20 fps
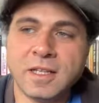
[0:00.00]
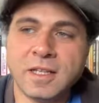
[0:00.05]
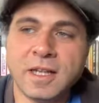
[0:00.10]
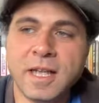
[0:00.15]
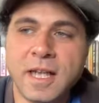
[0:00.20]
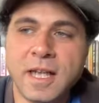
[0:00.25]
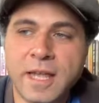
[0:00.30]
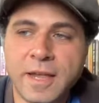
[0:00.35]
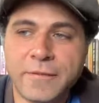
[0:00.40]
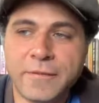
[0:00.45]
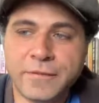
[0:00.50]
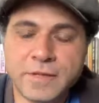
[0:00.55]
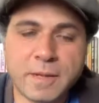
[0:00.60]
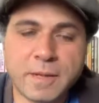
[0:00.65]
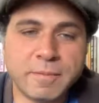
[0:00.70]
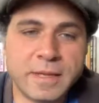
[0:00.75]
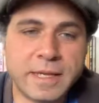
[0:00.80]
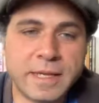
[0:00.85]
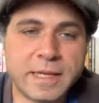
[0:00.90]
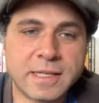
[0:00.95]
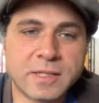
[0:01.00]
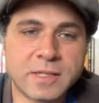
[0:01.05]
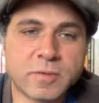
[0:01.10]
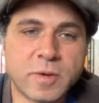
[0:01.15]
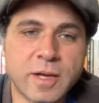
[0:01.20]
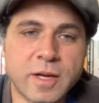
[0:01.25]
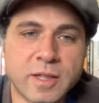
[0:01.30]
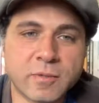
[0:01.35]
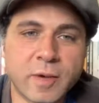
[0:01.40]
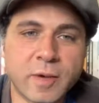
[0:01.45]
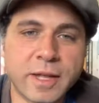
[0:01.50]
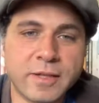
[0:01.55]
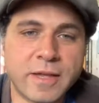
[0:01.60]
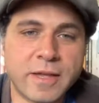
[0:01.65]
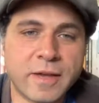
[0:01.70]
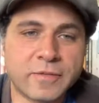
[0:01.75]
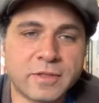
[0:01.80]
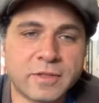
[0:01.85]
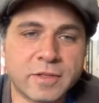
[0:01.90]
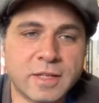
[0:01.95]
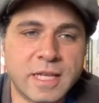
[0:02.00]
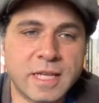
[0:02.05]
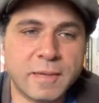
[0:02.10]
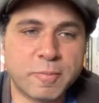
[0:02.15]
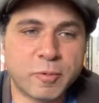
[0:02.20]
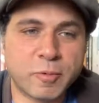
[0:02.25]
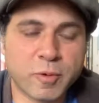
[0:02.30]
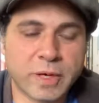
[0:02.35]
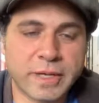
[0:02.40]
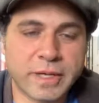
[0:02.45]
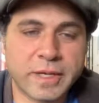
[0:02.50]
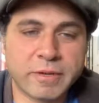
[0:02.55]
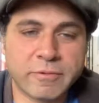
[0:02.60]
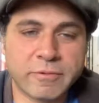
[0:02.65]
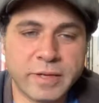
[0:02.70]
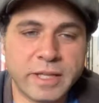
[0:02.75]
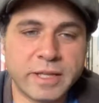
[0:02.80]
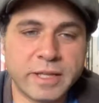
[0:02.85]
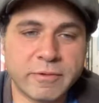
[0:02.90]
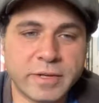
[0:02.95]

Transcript: if something is worthwhile, you have to keep working really,